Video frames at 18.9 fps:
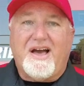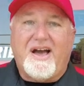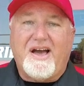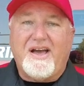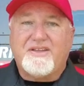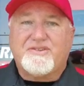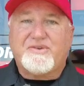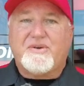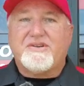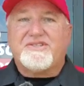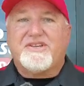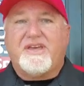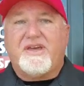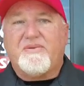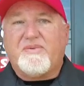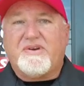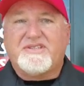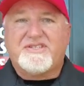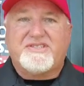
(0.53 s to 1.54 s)
Hi, it's Chris
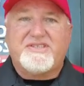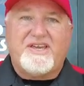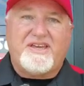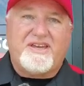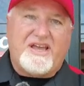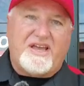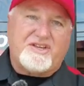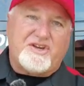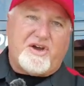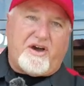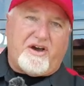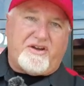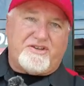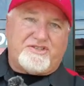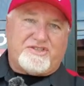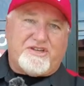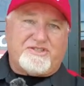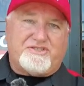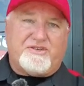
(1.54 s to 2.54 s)
again with C&H
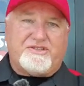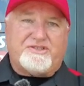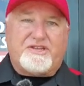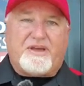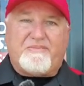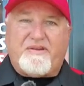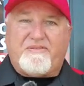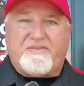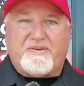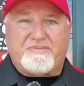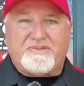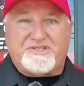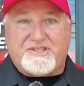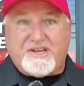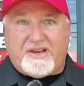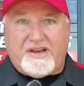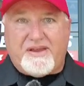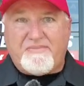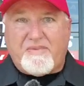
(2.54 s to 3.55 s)
Auto Accessories coming from
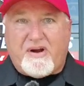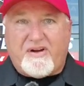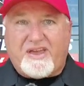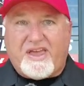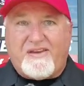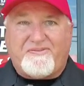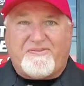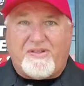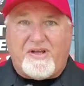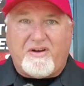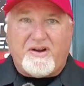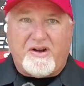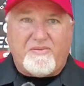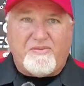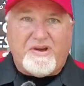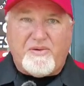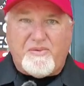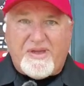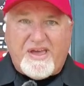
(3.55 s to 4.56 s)
sunny Margate, Florida.
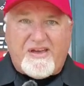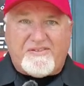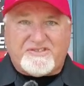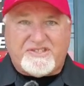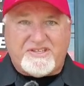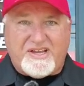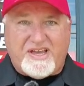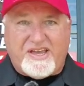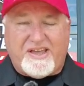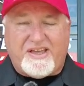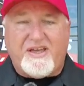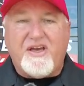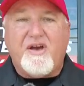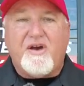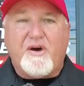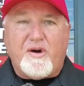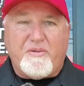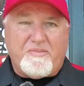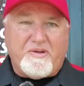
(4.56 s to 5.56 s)
And what do we have today?
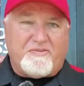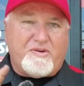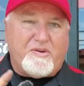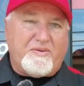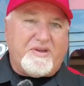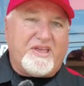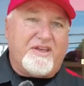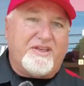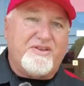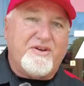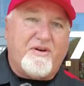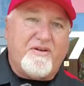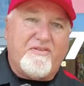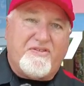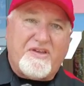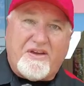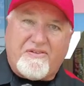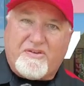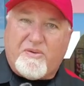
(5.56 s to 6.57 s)
Oh, before we get
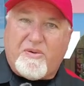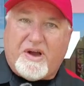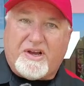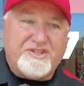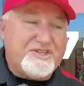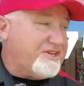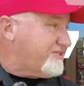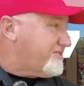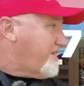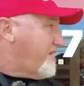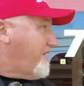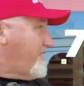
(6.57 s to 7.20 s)
going, if you have questions,